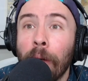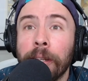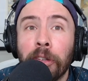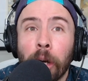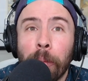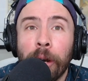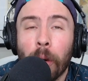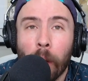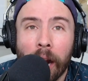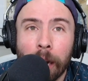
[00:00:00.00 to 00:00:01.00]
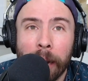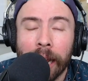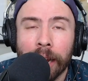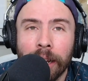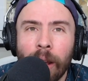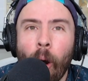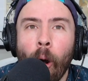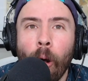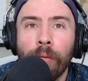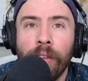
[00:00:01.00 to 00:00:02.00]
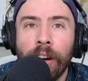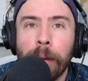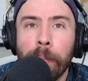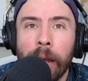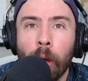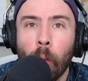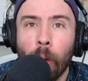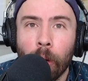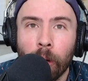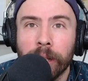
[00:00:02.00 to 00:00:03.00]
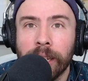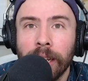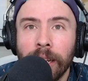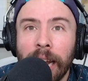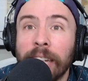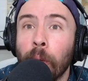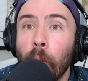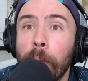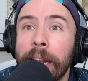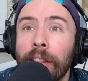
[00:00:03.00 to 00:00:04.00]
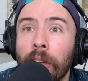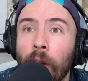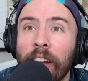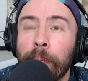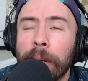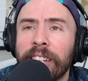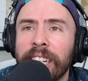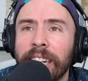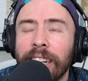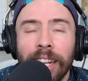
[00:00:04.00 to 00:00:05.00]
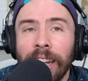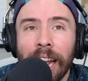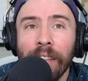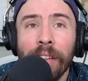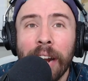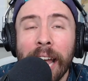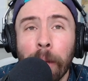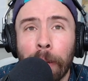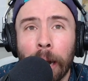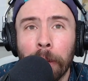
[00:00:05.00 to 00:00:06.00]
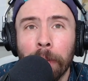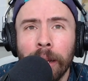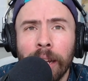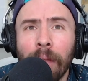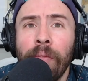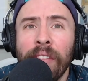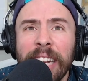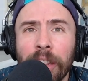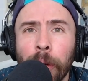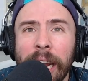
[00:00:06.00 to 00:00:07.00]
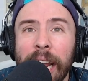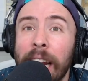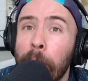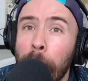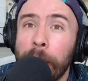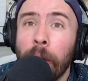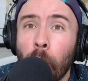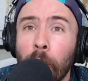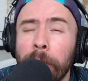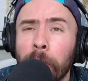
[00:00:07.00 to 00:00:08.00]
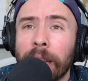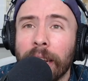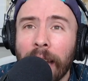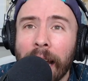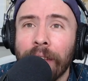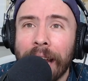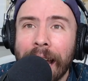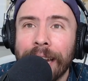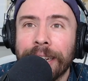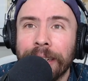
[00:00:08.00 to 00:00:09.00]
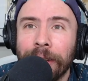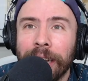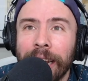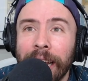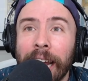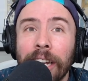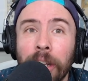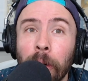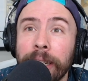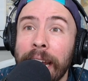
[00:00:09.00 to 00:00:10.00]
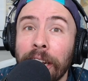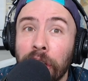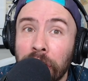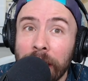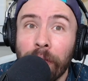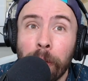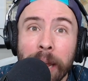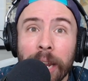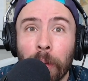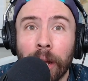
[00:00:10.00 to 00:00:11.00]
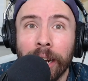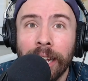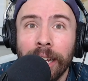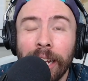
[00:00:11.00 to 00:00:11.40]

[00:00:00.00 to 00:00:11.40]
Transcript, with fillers: I was a drummer in a rock band. All very male worlds. As a woman in the craft beer scene, I've never had a problem. I'm 53 and I'm a big woman with a lot of attitude, and I don't take shit from anyone.